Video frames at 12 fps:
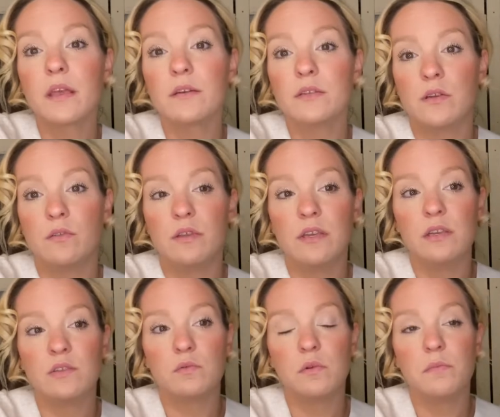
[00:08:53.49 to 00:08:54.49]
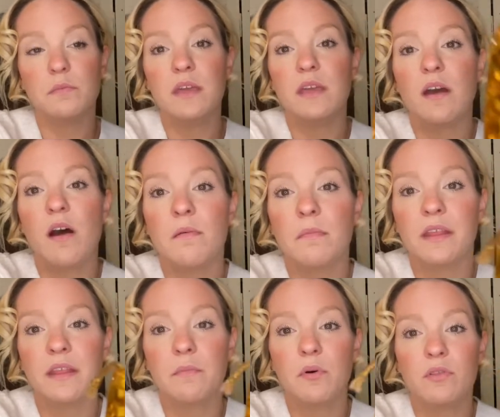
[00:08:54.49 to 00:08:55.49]
So these will be, um, and
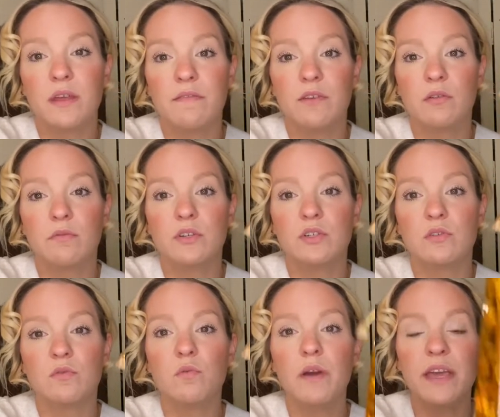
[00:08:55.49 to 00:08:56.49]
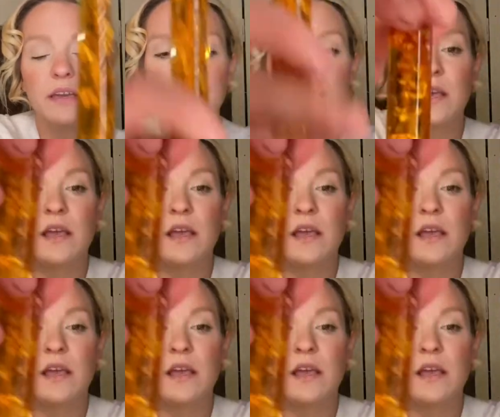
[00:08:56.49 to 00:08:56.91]
they both have their original wicks